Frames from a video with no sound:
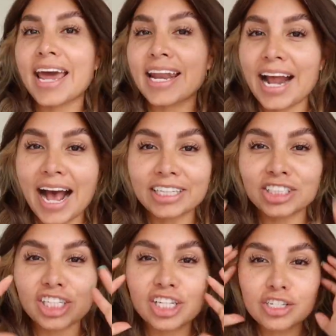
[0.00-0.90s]
and it
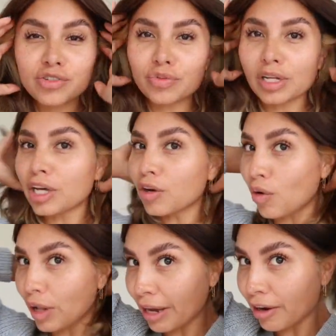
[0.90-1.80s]
actually looks really
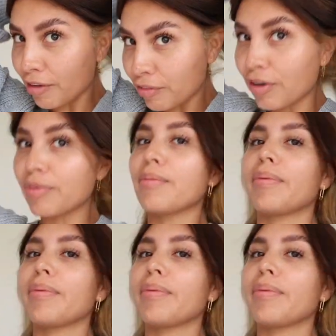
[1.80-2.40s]
cool like from the